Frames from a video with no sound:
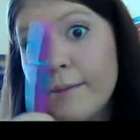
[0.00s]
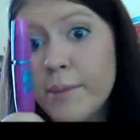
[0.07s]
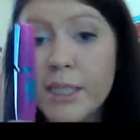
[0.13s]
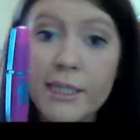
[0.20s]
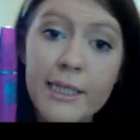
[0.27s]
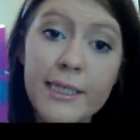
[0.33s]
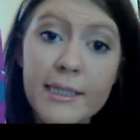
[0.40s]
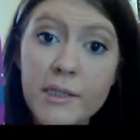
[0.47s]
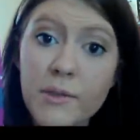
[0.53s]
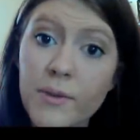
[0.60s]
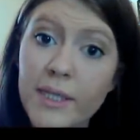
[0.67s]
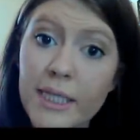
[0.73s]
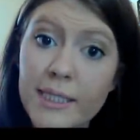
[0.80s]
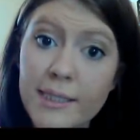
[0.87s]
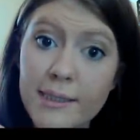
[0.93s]
am an elitist
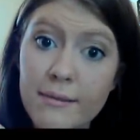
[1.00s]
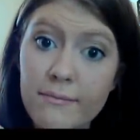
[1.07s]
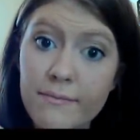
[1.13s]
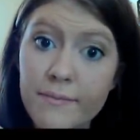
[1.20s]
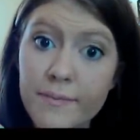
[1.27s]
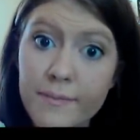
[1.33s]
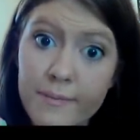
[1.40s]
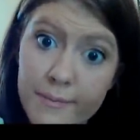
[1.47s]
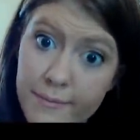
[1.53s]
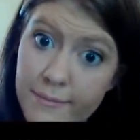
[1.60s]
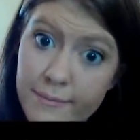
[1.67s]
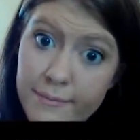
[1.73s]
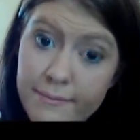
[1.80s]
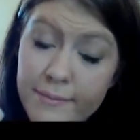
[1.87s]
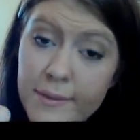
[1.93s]
with this.
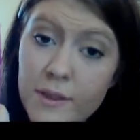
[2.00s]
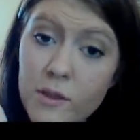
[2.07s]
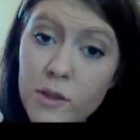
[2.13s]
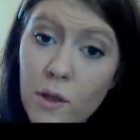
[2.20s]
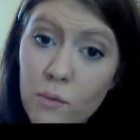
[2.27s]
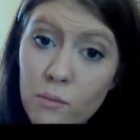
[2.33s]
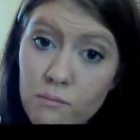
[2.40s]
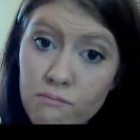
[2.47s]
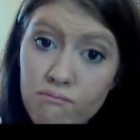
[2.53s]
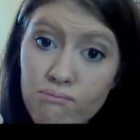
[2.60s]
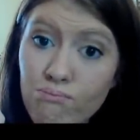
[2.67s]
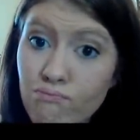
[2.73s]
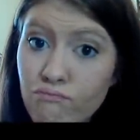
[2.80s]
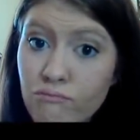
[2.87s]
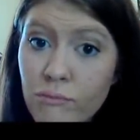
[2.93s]
So,
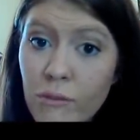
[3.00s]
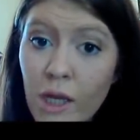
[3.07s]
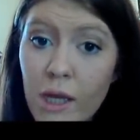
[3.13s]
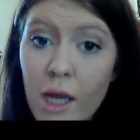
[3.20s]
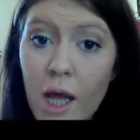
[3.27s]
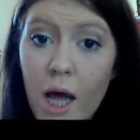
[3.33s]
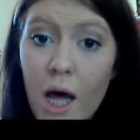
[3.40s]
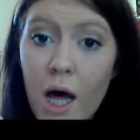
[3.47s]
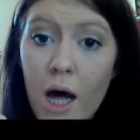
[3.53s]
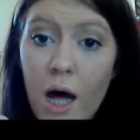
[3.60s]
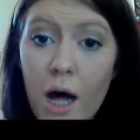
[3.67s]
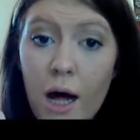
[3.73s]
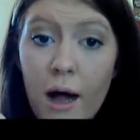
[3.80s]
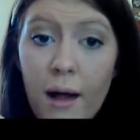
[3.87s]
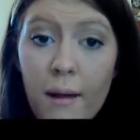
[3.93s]

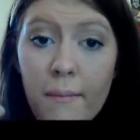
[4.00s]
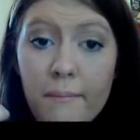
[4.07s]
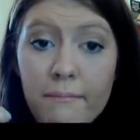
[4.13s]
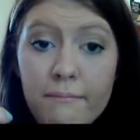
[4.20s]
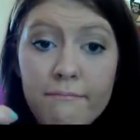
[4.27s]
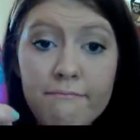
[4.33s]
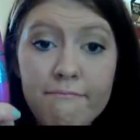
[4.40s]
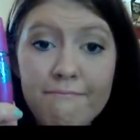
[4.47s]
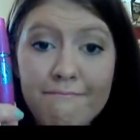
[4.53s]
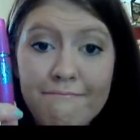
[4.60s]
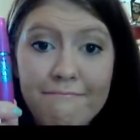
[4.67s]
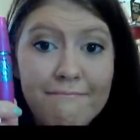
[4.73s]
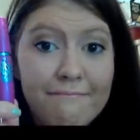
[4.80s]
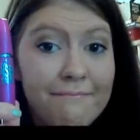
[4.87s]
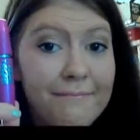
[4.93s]
some
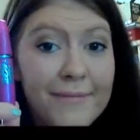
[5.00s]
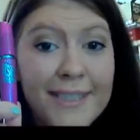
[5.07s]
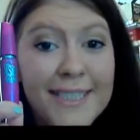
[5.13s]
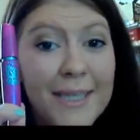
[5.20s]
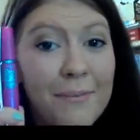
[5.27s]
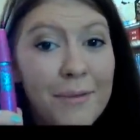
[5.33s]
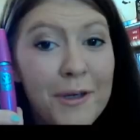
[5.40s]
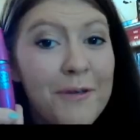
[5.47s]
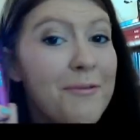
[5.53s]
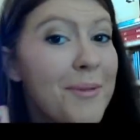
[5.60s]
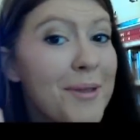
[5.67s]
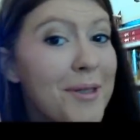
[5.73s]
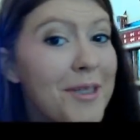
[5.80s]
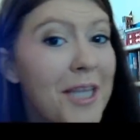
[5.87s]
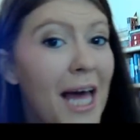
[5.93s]

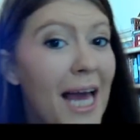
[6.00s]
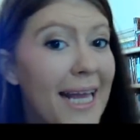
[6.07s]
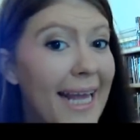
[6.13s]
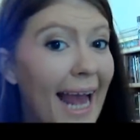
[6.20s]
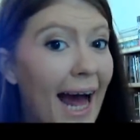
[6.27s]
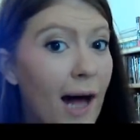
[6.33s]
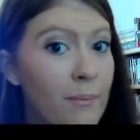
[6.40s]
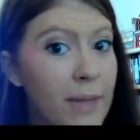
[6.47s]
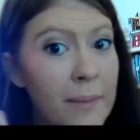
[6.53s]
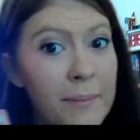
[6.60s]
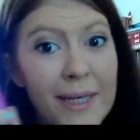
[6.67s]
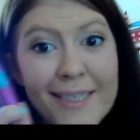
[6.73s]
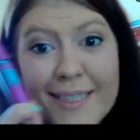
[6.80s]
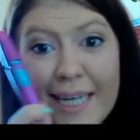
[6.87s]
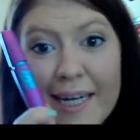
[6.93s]
people like Almay
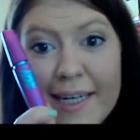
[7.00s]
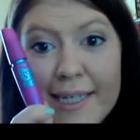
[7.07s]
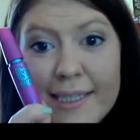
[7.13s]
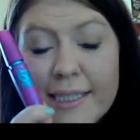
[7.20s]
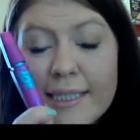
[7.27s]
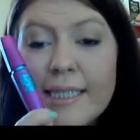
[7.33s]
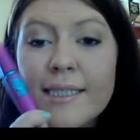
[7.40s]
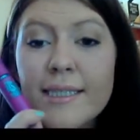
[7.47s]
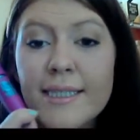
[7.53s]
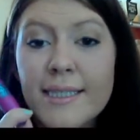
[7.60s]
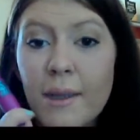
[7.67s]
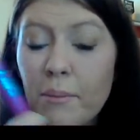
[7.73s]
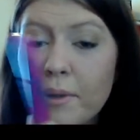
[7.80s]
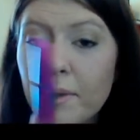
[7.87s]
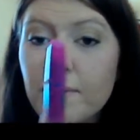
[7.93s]
mascaras.
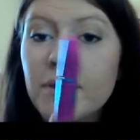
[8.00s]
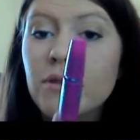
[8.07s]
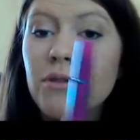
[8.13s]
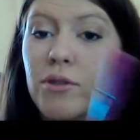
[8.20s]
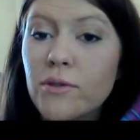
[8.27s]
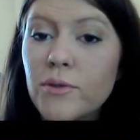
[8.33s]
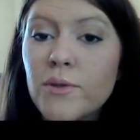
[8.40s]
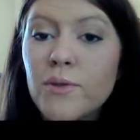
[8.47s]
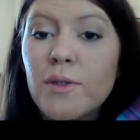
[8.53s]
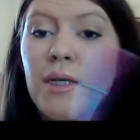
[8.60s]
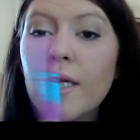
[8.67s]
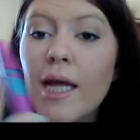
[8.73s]
Some people do